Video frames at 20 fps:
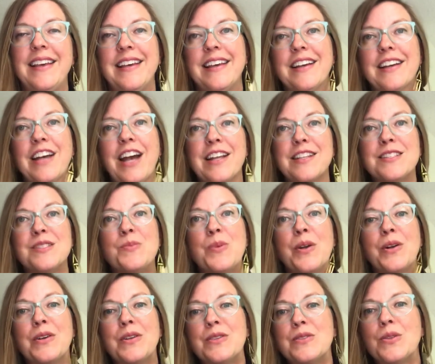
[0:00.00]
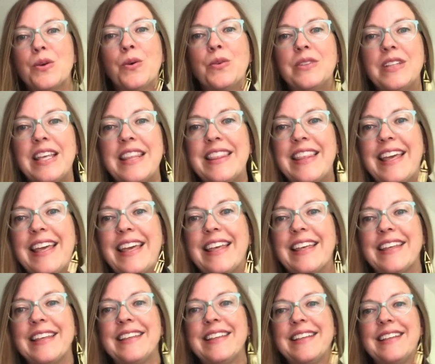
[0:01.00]
God's Spirit is the only thing
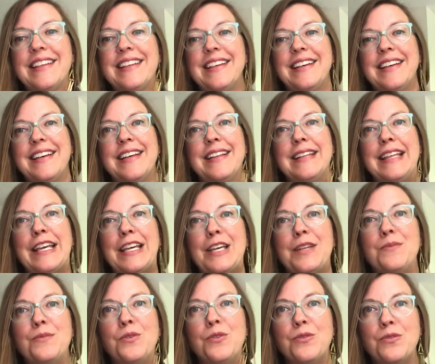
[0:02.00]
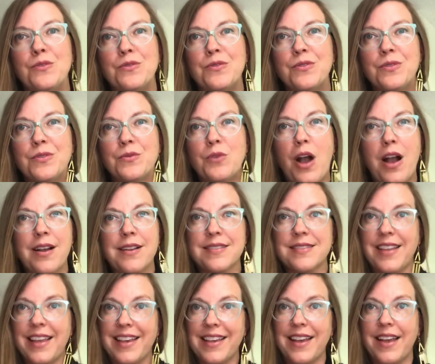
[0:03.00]
that can move rocks
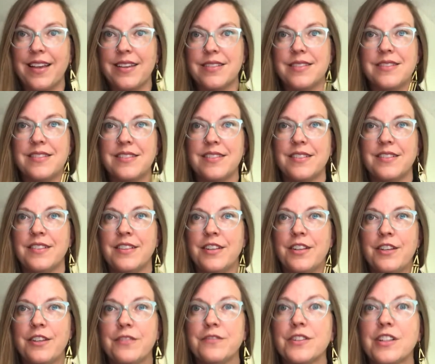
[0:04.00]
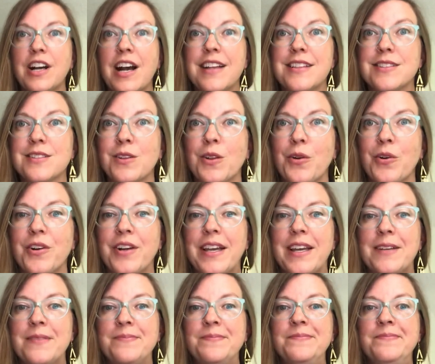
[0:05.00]
like us for God's glory.
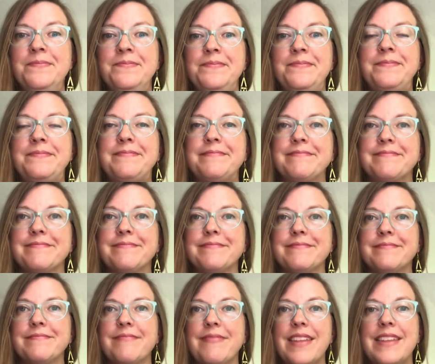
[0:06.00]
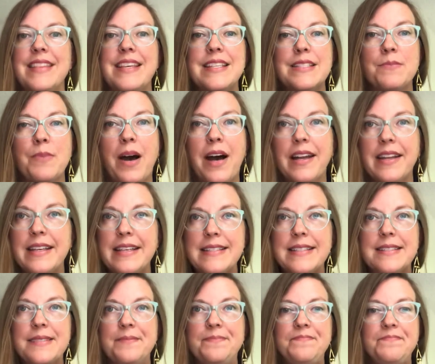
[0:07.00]
These bodies
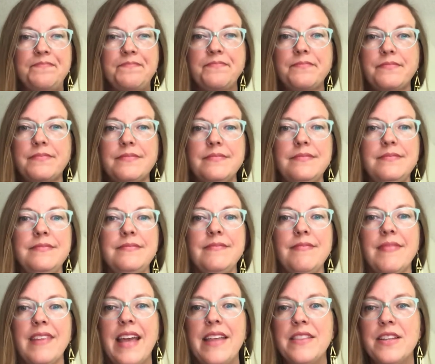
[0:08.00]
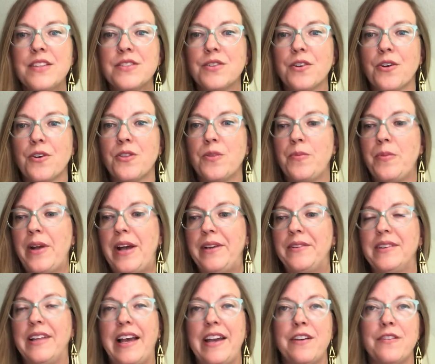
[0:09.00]
and this earthbound
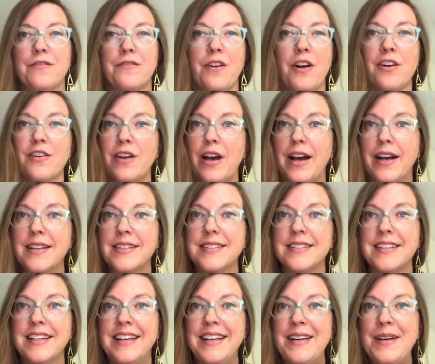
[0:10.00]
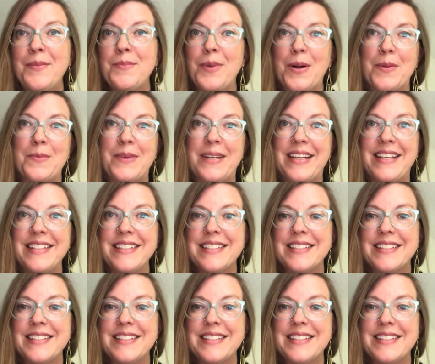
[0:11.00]
life are not permanent,